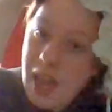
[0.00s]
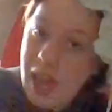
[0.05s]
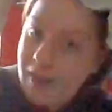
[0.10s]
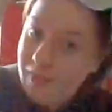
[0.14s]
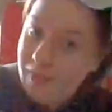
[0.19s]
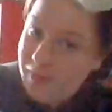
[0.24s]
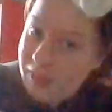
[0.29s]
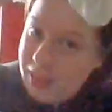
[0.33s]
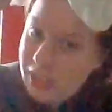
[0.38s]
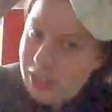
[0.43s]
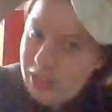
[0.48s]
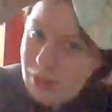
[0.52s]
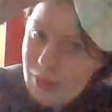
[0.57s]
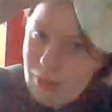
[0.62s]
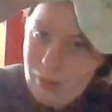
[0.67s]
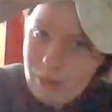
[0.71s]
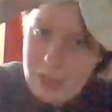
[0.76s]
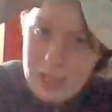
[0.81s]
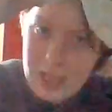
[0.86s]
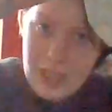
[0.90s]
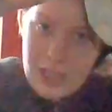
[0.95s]
I haven't finished it
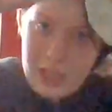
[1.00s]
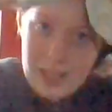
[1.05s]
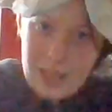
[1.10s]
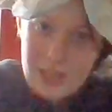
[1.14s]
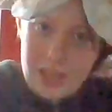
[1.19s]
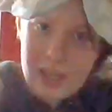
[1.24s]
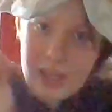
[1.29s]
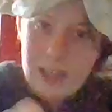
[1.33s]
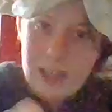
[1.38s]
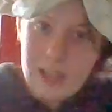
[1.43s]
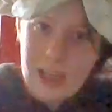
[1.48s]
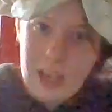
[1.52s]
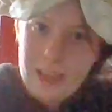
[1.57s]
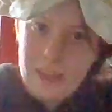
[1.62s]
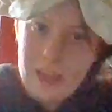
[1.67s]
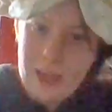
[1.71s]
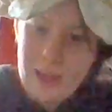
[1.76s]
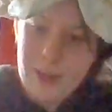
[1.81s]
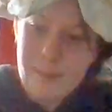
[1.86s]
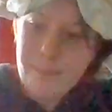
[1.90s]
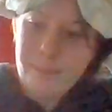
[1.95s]
all yet, like
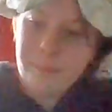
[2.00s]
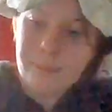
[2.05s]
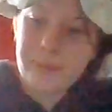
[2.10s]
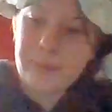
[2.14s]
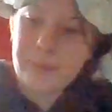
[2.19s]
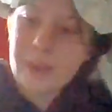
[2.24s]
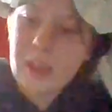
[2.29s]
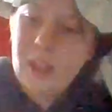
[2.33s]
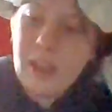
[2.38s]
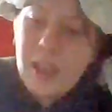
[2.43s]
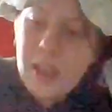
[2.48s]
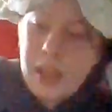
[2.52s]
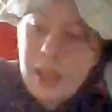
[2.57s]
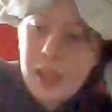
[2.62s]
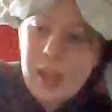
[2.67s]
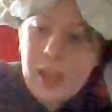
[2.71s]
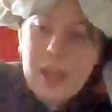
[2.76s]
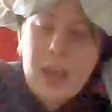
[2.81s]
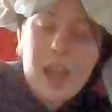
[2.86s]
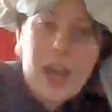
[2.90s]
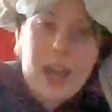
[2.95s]
that.
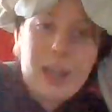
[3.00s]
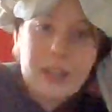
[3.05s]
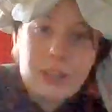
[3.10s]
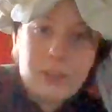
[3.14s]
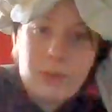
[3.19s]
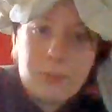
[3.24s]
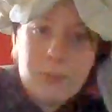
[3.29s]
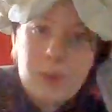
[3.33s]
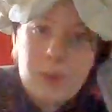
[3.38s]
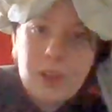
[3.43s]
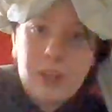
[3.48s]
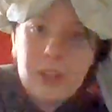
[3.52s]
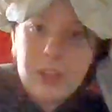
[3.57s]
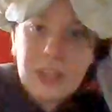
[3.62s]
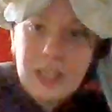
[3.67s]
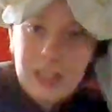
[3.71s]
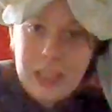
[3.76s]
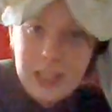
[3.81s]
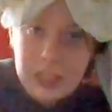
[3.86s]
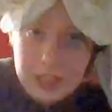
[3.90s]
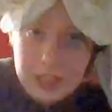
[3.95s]
And I will put the